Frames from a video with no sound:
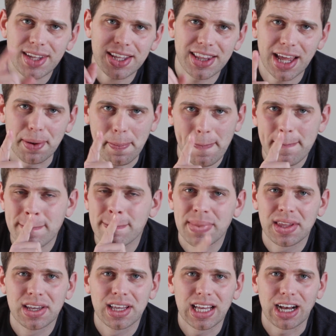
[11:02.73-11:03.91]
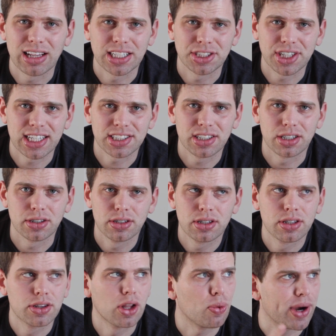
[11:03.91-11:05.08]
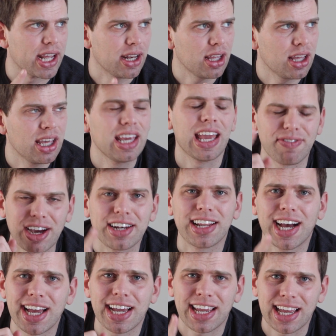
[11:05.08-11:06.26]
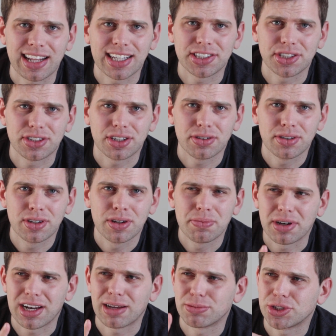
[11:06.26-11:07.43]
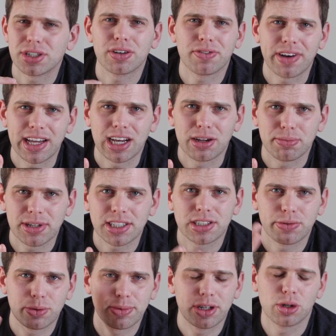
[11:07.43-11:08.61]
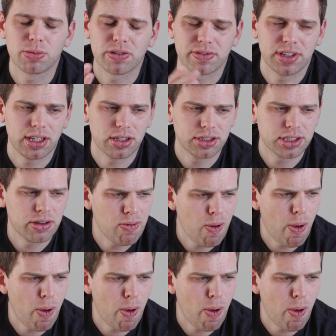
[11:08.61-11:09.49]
then I'll let you guys know. No, wait. If I die, I can't let you know. But I'm sure you'll find out because there will be no more videos.